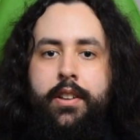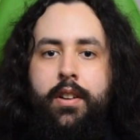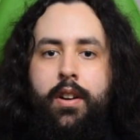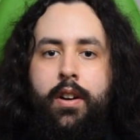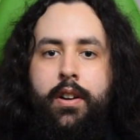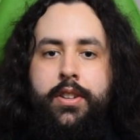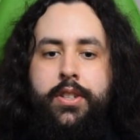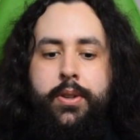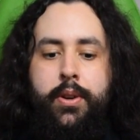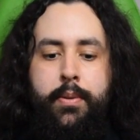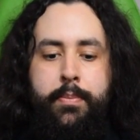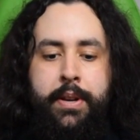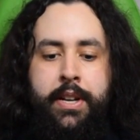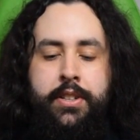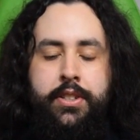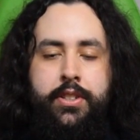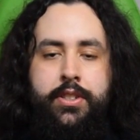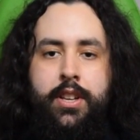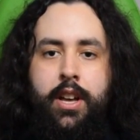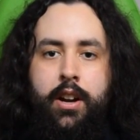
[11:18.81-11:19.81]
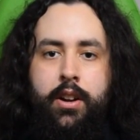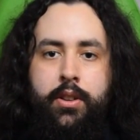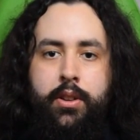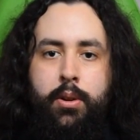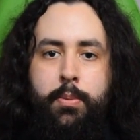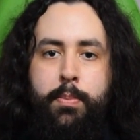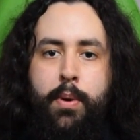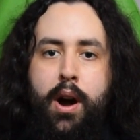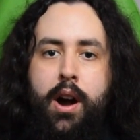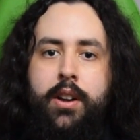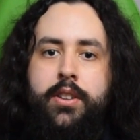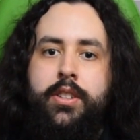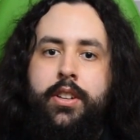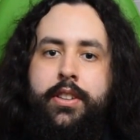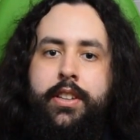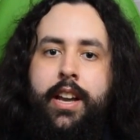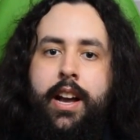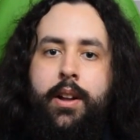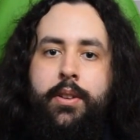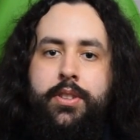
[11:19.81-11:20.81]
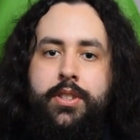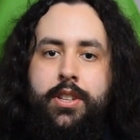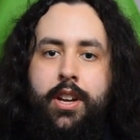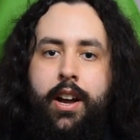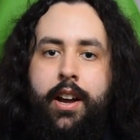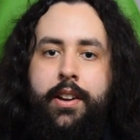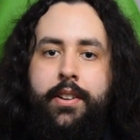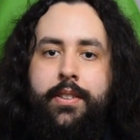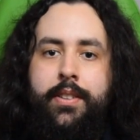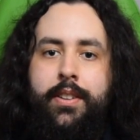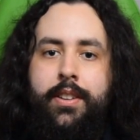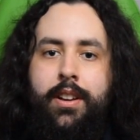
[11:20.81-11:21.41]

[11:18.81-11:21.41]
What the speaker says: onto it because it's got a little box on the outside